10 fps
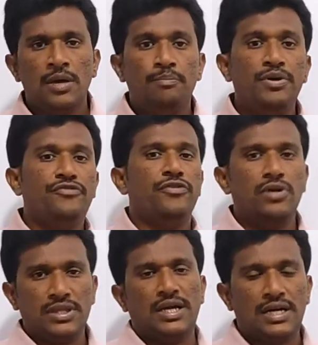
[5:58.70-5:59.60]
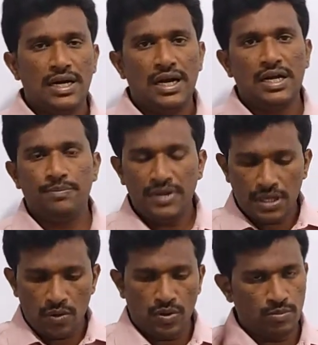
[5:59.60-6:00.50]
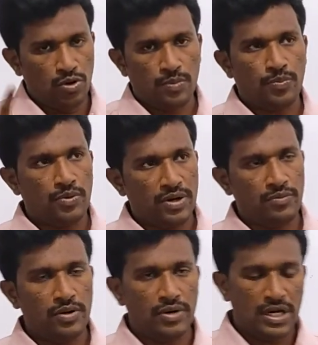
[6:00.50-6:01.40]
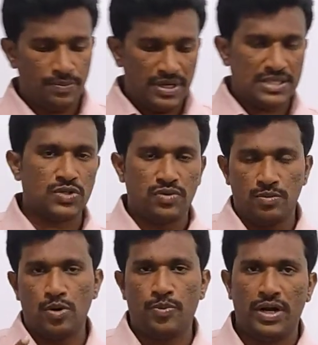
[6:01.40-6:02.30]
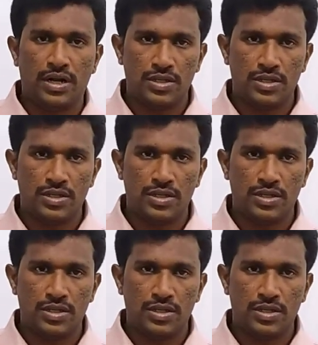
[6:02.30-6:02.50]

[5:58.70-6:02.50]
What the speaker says: Before that, let me give one more. Let me discuss one more point